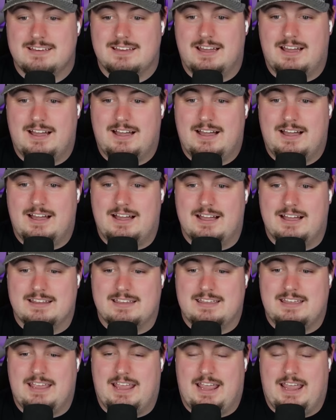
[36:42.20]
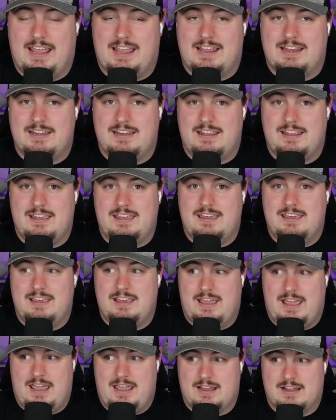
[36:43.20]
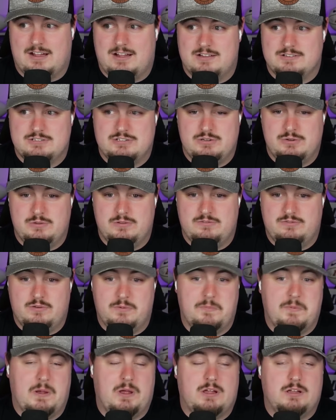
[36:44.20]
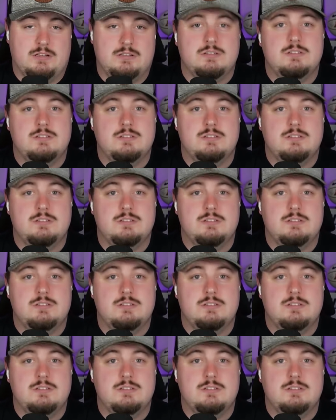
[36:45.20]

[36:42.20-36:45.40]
Can he hang on to the football?